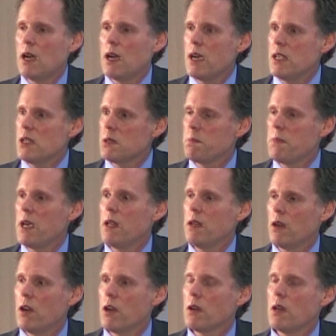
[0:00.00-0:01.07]
I
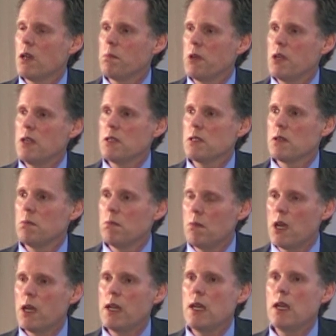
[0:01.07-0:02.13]
spent our company's
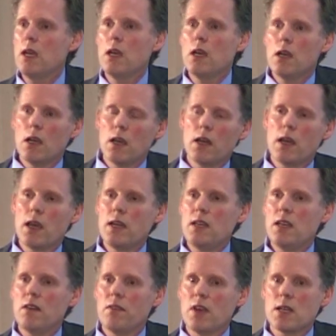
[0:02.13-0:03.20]
money on IT
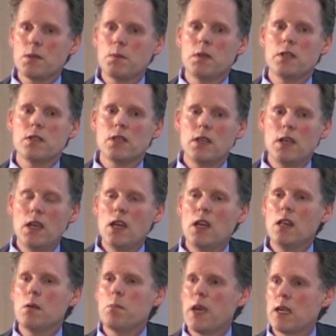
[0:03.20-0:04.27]
investments
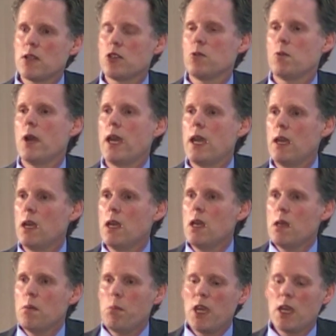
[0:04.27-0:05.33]
in the best way,
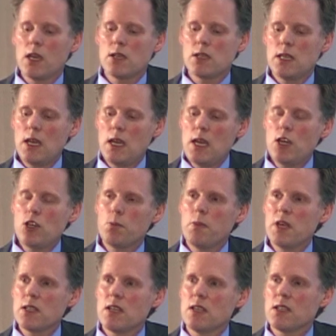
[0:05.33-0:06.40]
because each
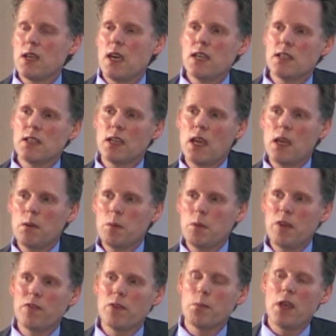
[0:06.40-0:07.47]
business case that came to
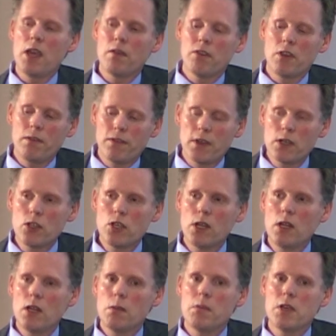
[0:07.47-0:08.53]
me from every function
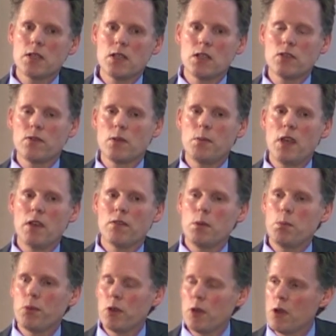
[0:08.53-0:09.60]
in the business, from every
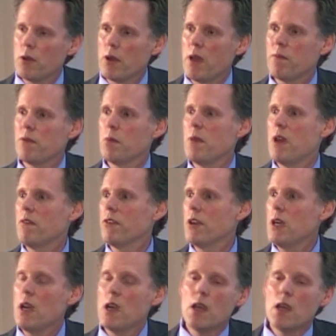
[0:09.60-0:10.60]
program, from every